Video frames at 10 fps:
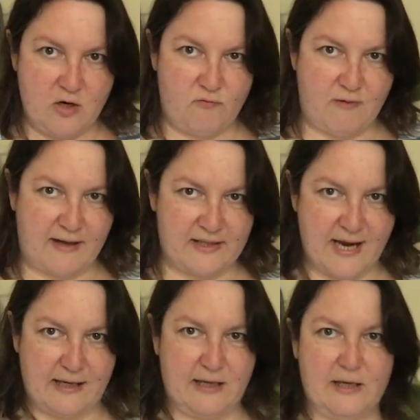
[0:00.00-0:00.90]

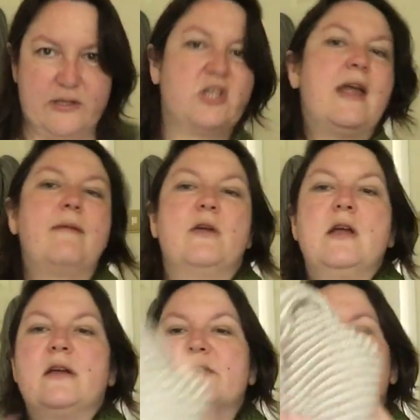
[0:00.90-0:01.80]
rectangular shape
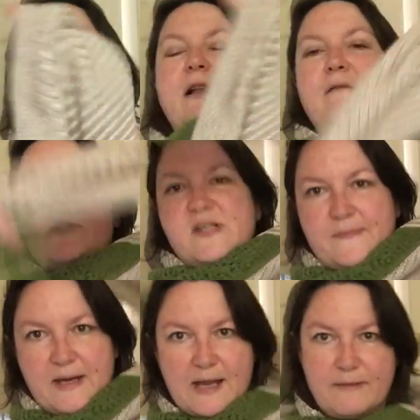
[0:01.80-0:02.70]
because I love just
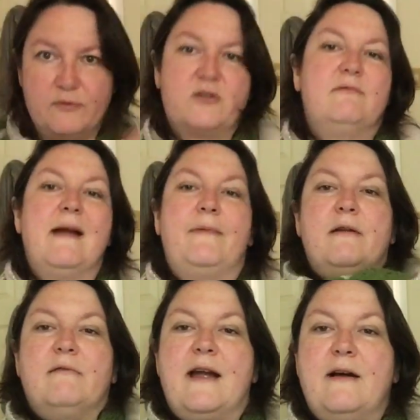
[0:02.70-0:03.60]
being able to wrap
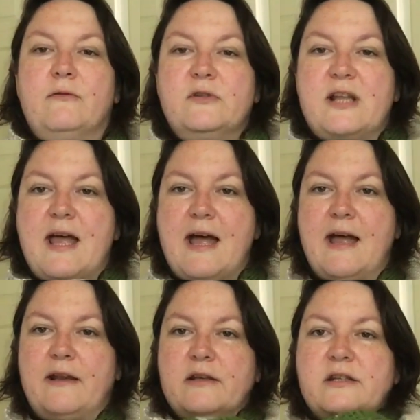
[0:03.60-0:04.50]
it round
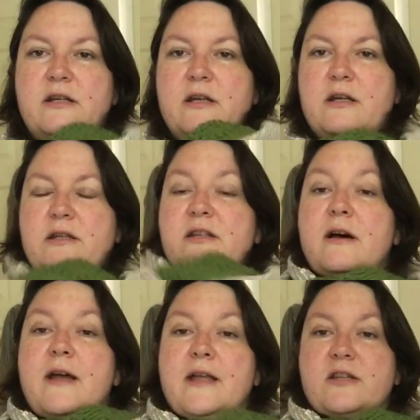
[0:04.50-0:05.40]
and
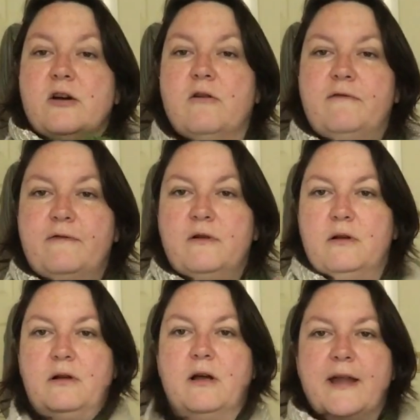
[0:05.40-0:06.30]
tie it off
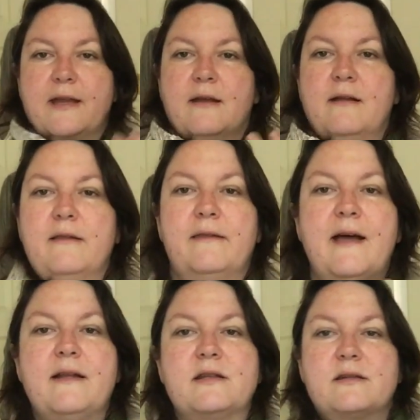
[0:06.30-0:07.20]
like
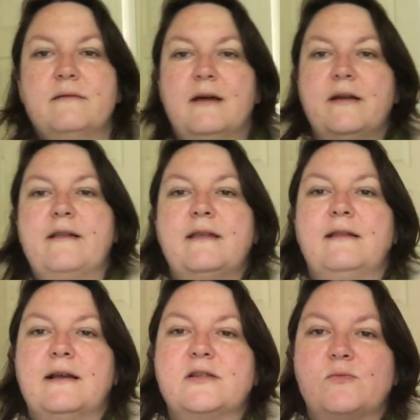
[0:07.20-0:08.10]
that, and I think
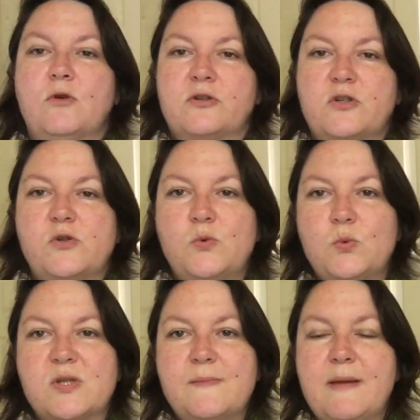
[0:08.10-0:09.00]
that's what
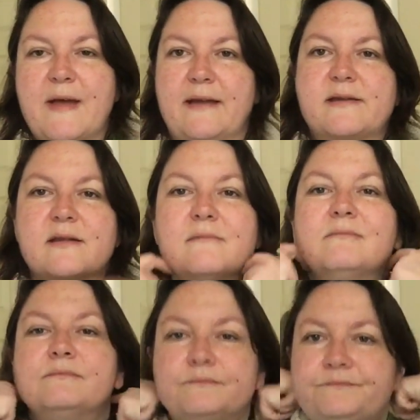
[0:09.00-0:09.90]
suits me best.
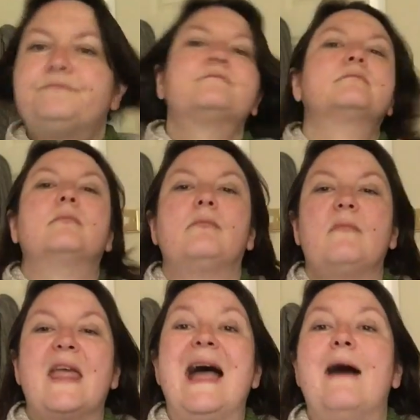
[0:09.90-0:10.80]

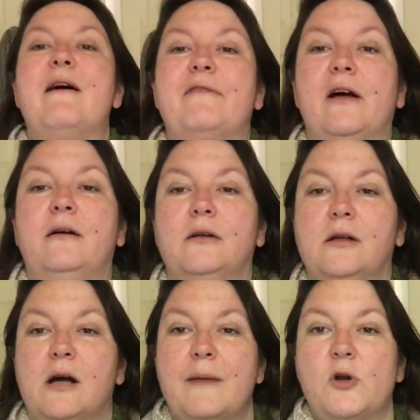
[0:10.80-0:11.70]
However,
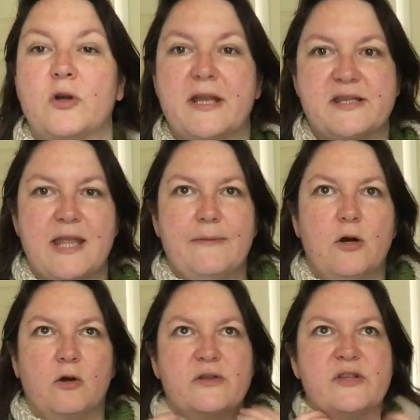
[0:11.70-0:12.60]
I'm not going to keep it
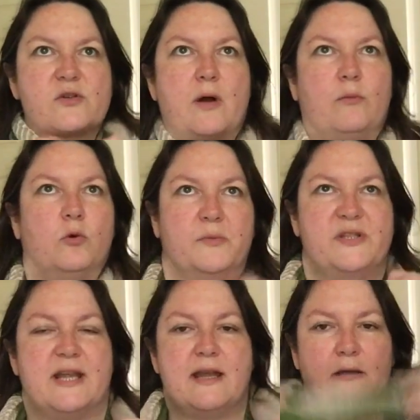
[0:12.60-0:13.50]
on because it's quite warm
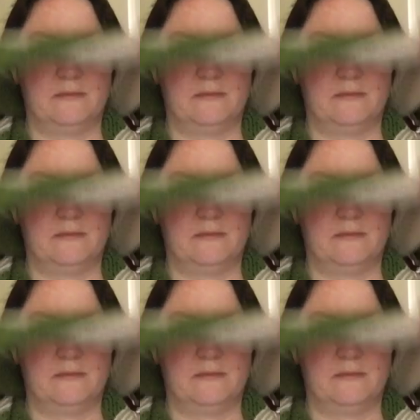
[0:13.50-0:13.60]
today.